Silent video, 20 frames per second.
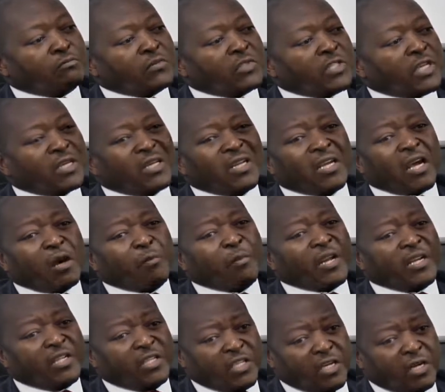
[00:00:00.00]
technical
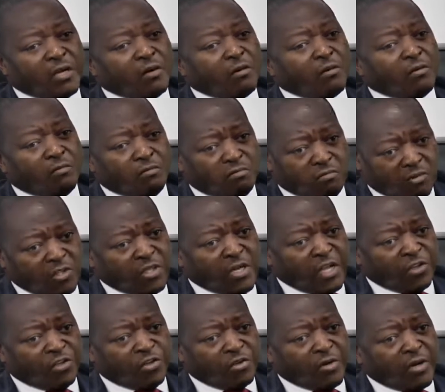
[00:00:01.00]
manager in
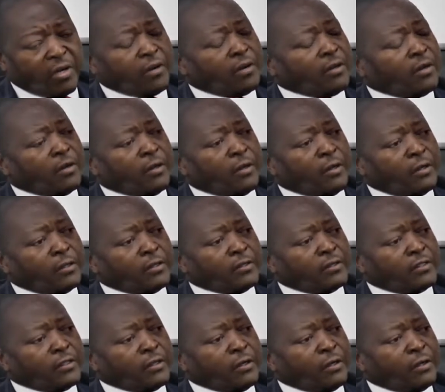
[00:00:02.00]
Nigeria.
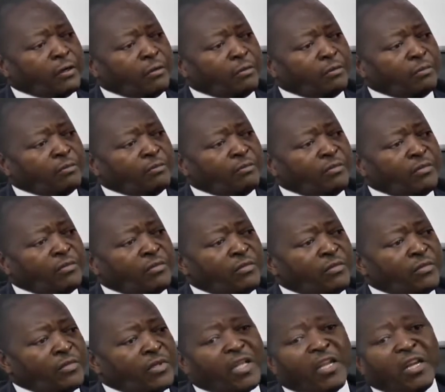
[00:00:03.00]
And
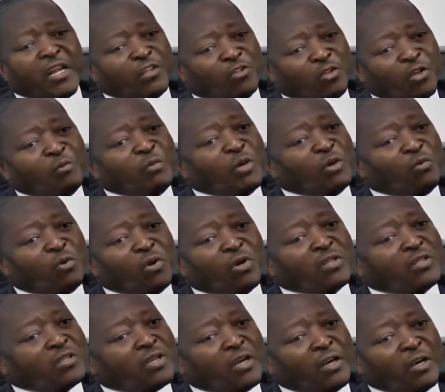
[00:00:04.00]
then I joined
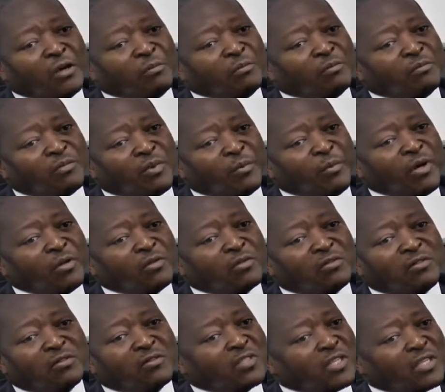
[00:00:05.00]
MainOne about
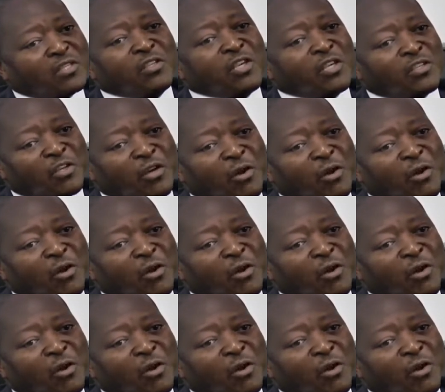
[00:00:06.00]
6 years